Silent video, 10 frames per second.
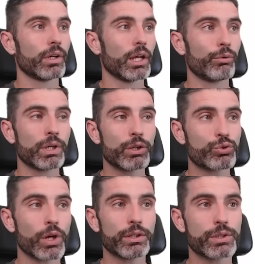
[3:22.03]
And over here
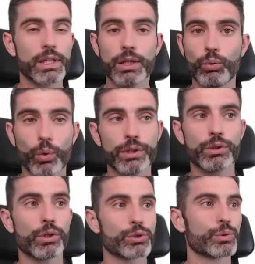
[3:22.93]
trying to see what
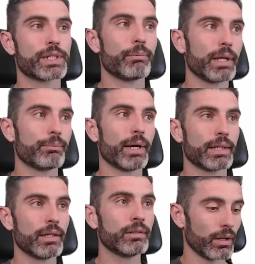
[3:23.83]
tutorials was I making back
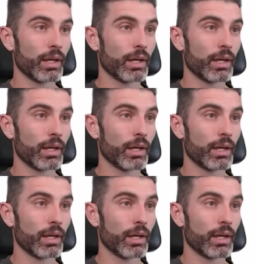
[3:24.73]
then.